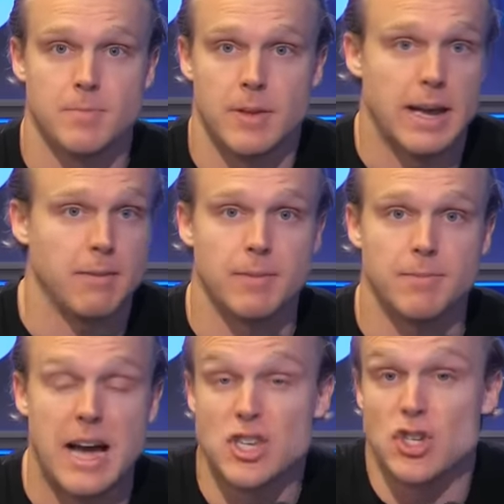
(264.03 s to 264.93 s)
like,
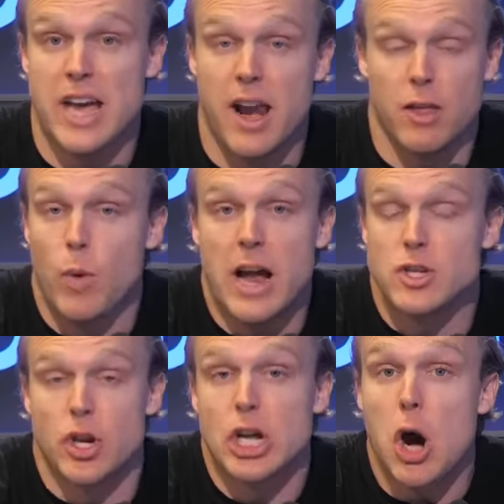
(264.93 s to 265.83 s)
that's just kind of the way it's
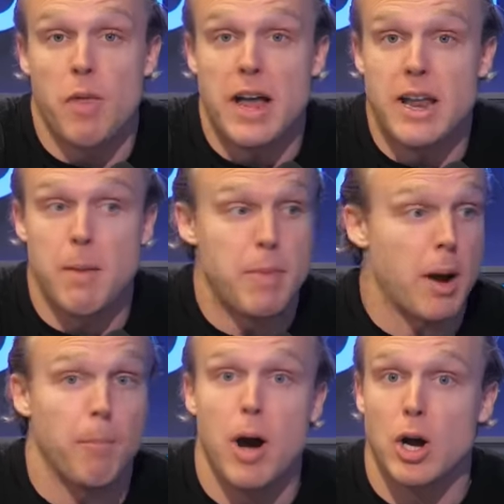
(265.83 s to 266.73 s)
going to go that day. Better
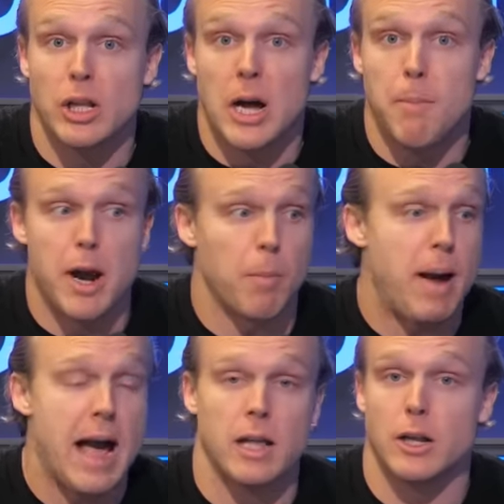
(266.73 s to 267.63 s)
buckle up, better
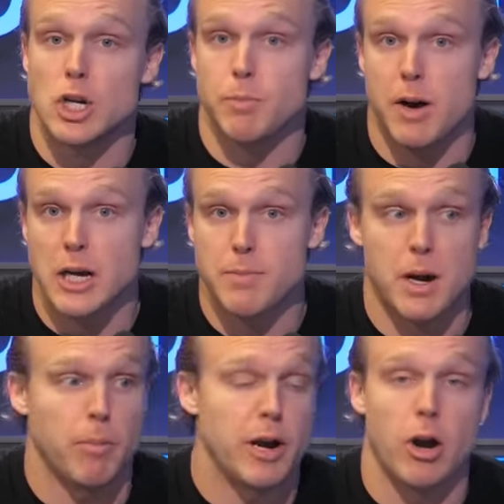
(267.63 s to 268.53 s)
pack a lunchbox,
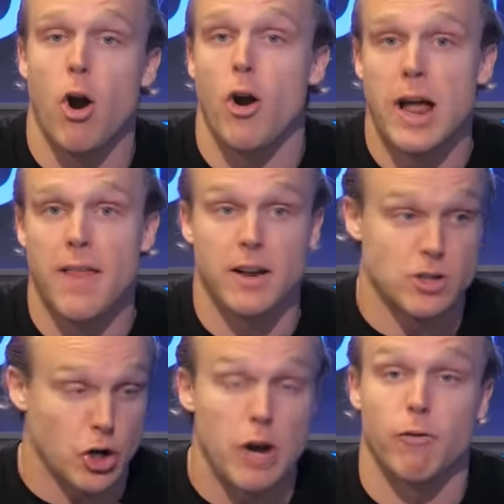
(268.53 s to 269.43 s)
better bring your hard hat, because
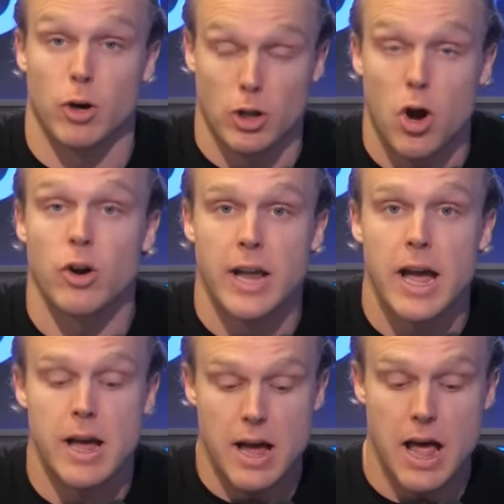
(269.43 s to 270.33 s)
you're getting for a long day.
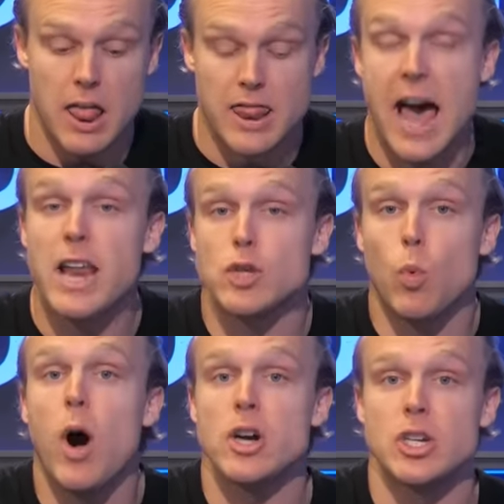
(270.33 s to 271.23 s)
That is
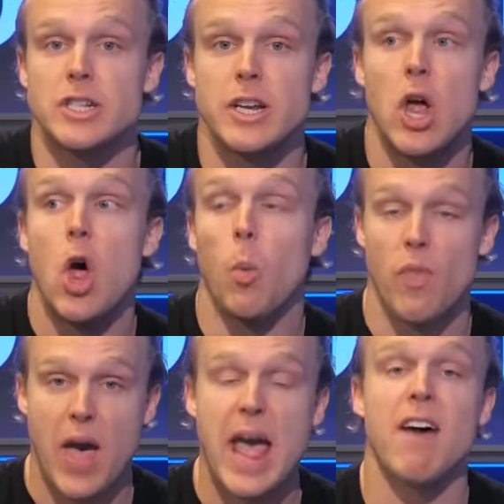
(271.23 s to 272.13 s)
Washington when
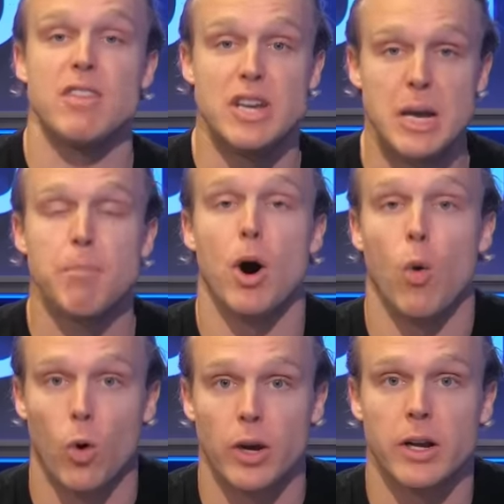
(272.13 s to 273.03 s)
they have the deep ball
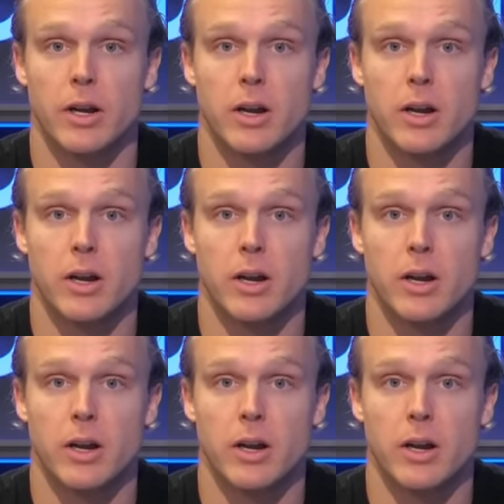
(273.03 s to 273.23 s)
working.